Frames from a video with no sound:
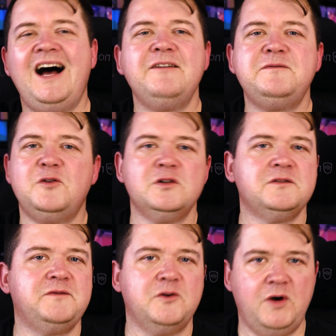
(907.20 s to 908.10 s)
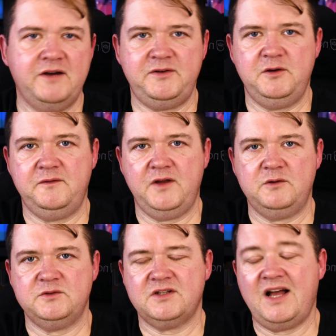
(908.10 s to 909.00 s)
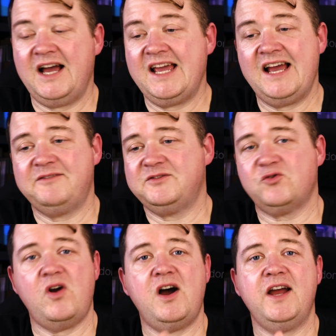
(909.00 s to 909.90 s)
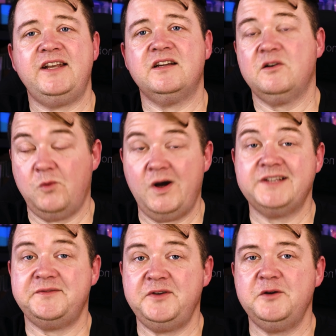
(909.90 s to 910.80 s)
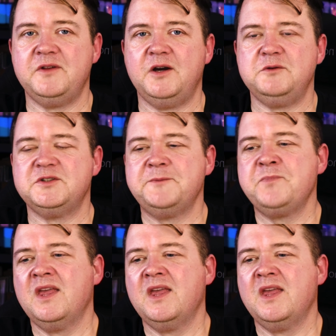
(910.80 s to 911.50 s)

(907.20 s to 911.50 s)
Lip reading: I've fallen for quite a few of those. I have tried quite a few of those.